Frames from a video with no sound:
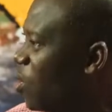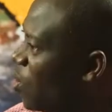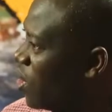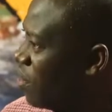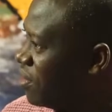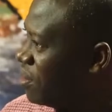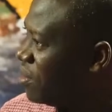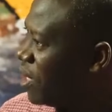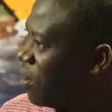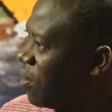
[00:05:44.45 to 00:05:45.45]
hold of
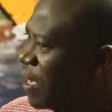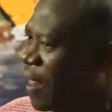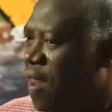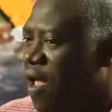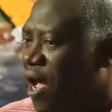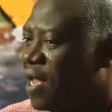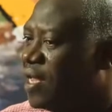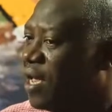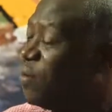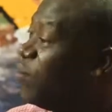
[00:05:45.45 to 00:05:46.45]
him. Okay,
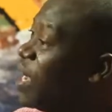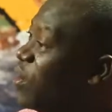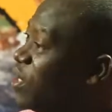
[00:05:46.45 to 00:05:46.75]
and where